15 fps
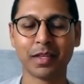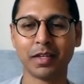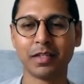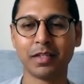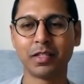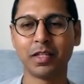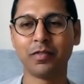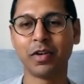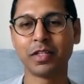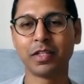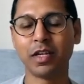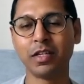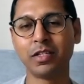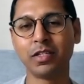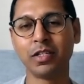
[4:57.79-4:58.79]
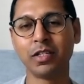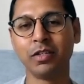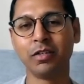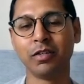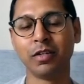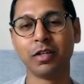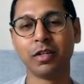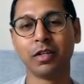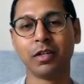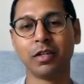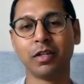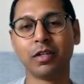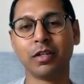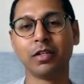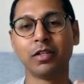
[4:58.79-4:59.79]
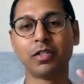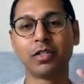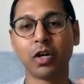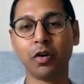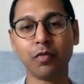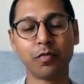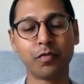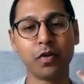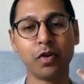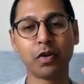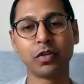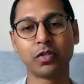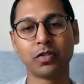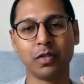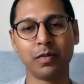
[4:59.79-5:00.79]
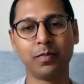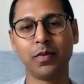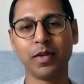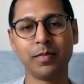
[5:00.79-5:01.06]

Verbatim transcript: So if I say to you, don't focus on the body,